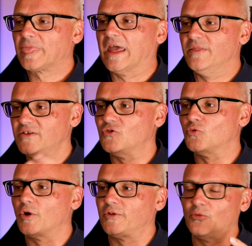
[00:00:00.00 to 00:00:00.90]
And this
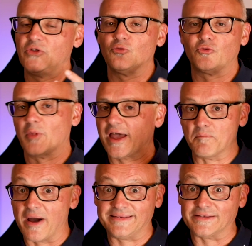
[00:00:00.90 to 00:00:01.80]
was like
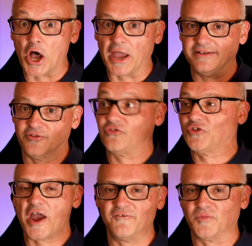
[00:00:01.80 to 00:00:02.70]
my sign, the
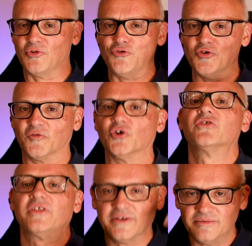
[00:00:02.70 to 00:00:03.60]
sign from the universe
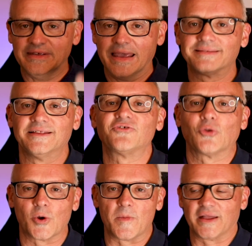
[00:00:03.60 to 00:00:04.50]
that, yes, let's
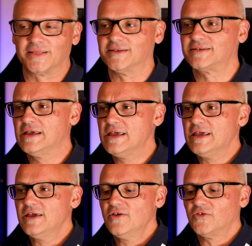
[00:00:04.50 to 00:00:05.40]
talk about this.
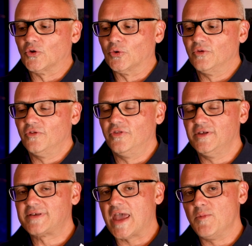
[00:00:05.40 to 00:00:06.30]
So
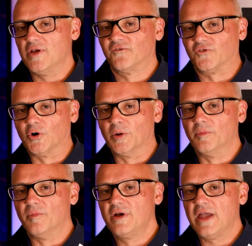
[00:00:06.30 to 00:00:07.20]
this came in
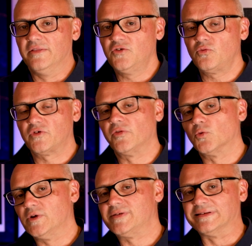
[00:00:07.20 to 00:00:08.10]
from, and this was on the
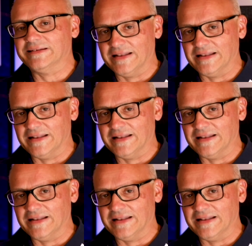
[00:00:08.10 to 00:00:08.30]
recent